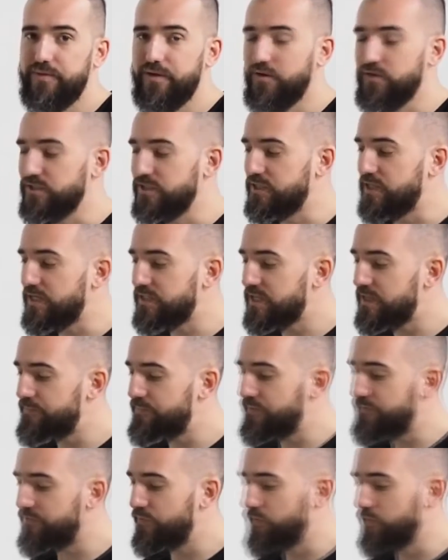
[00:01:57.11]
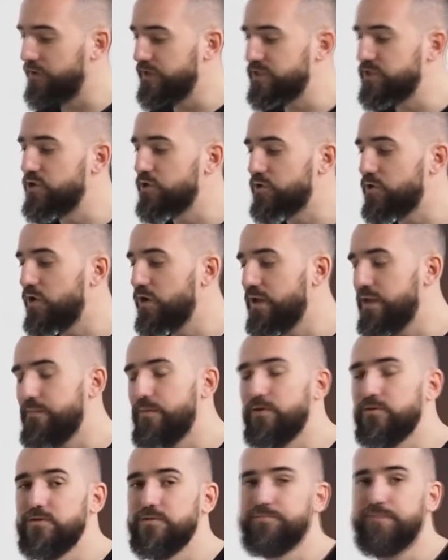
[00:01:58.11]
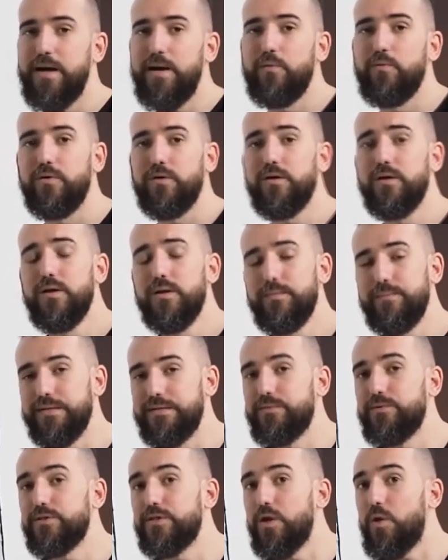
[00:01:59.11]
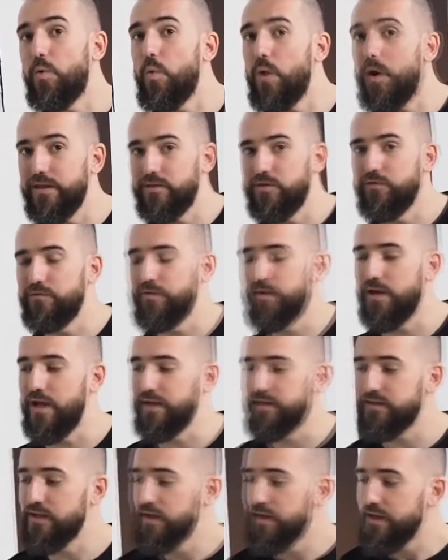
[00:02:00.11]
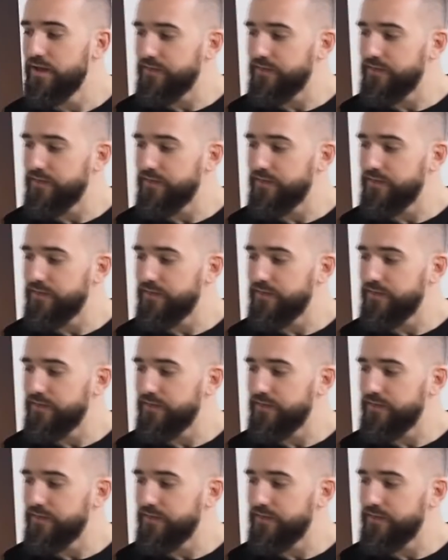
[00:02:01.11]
because as I said before, it's not only about the power but about the quality of the light.